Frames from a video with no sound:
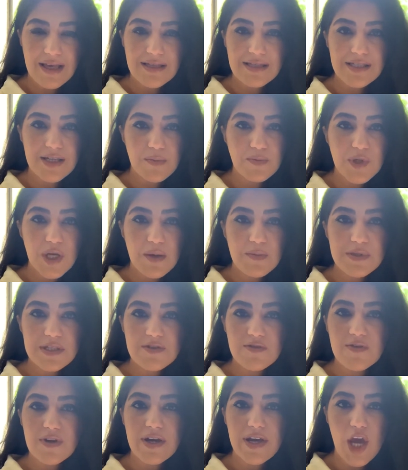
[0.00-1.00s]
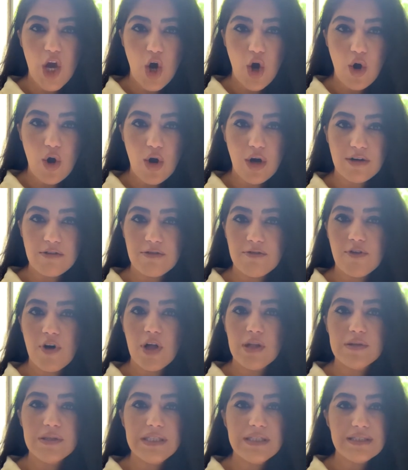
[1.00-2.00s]
Sometimes it's very hard
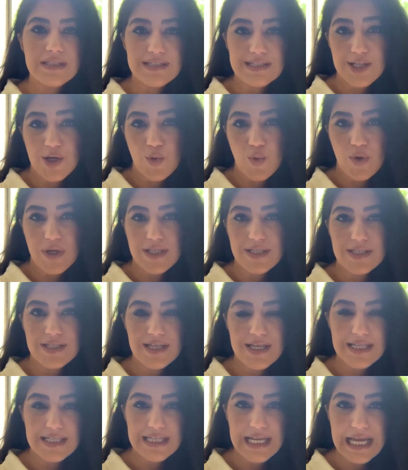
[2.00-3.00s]
following the sequences